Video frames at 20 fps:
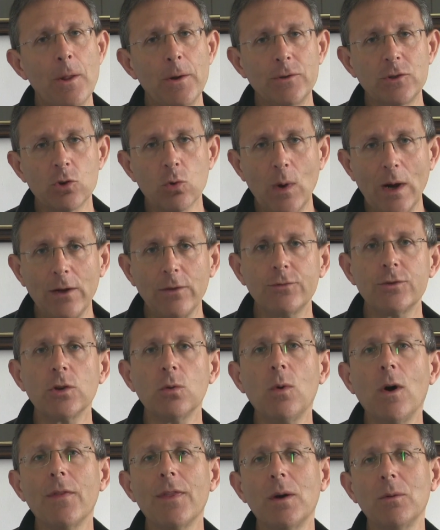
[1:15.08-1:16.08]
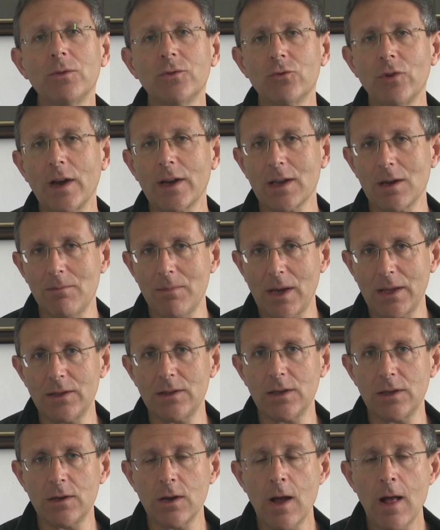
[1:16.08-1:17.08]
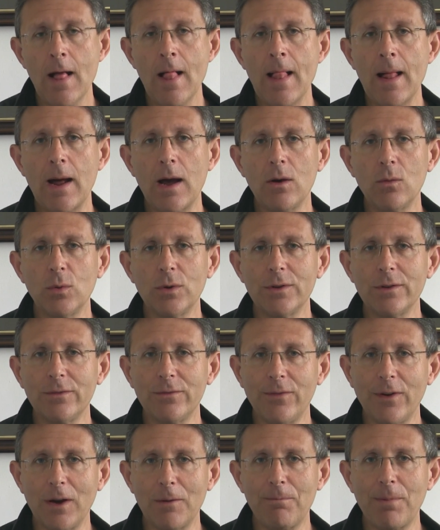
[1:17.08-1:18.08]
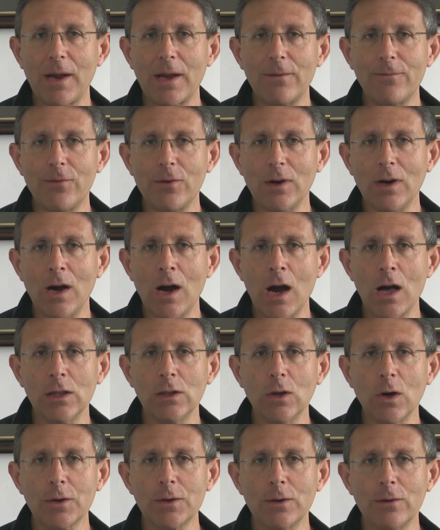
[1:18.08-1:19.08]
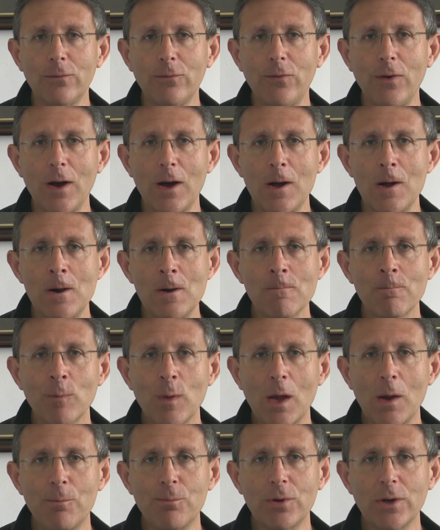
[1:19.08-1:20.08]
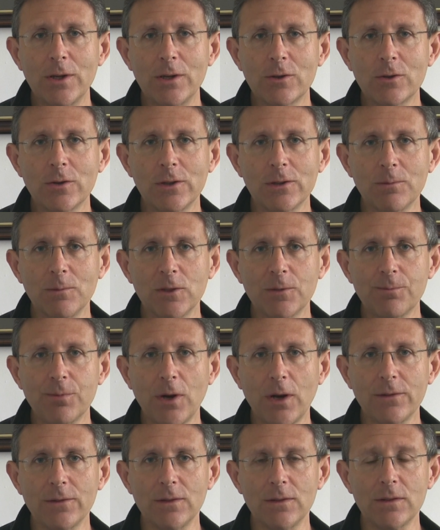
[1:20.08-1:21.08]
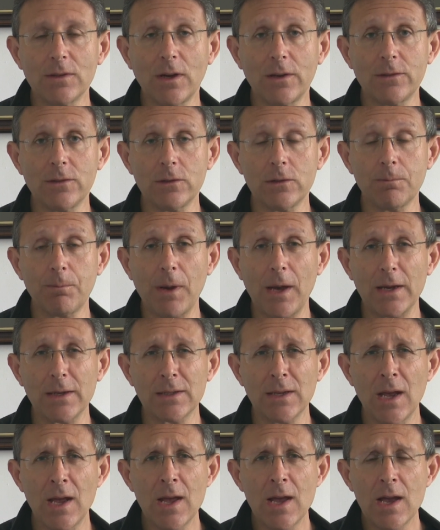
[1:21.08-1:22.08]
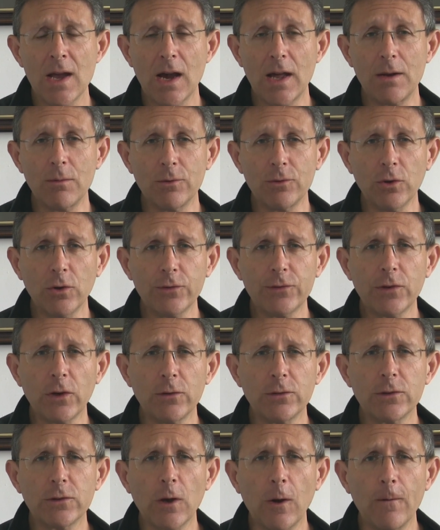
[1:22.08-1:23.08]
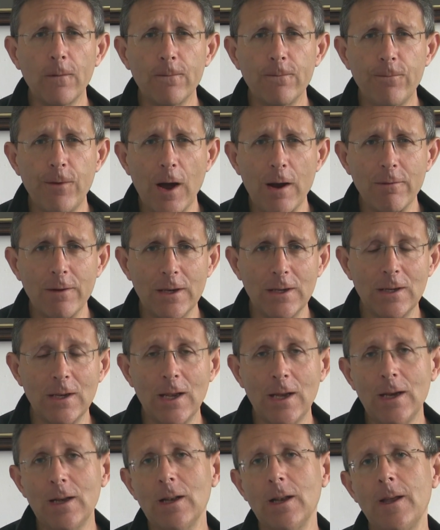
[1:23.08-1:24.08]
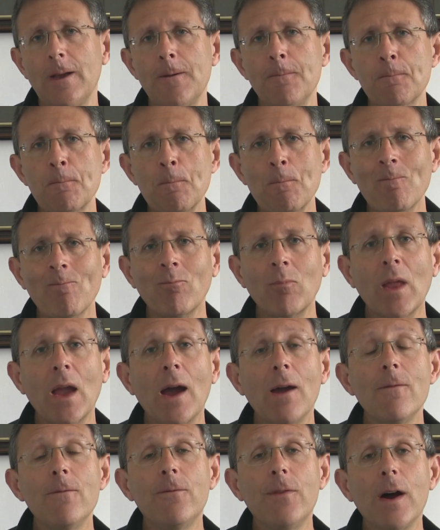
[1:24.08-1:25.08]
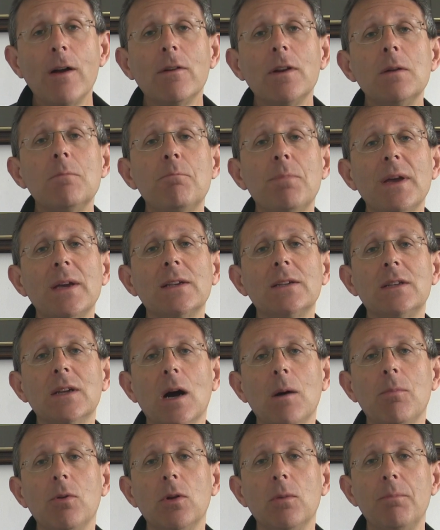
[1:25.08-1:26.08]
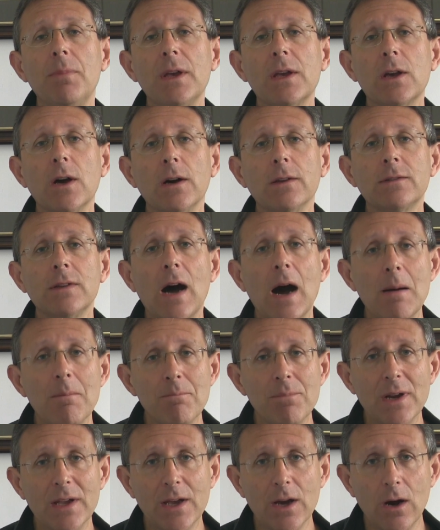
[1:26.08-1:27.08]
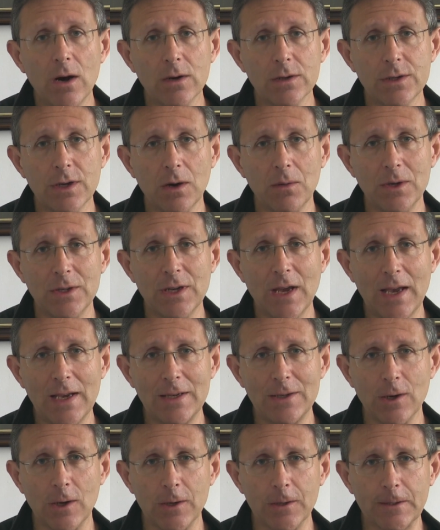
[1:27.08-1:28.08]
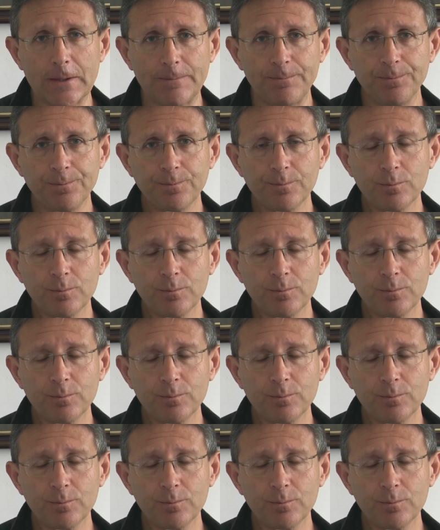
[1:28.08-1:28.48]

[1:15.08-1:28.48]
the 12 to 1 that was recommended uh, would have uh, paid for a, a lot of uh, uh, pre-Christmas presents, I suspect. And it was also so very nearly a very big double because Umbrigado at Haydock